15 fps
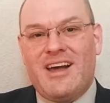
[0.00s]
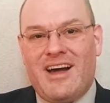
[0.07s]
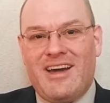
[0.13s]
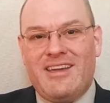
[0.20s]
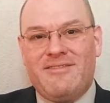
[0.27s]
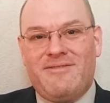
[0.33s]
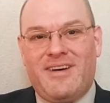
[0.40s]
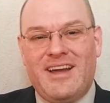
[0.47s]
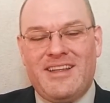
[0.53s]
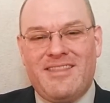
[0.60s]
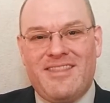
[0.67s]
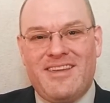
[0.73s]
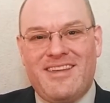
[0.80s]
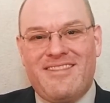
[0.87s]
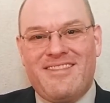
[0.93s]
I
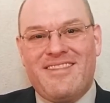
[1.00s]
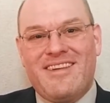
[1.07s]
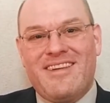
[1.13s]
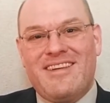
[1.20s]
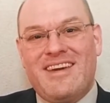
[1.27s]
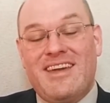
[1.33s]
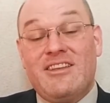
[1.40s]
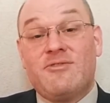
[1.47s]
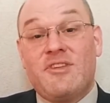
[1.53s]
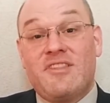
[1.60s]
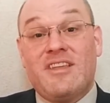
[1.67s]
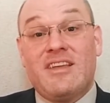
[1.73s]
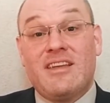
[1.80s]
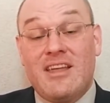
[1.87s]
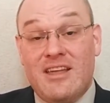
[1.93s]
find this
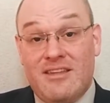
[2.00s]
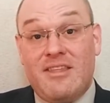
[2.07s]
interesting.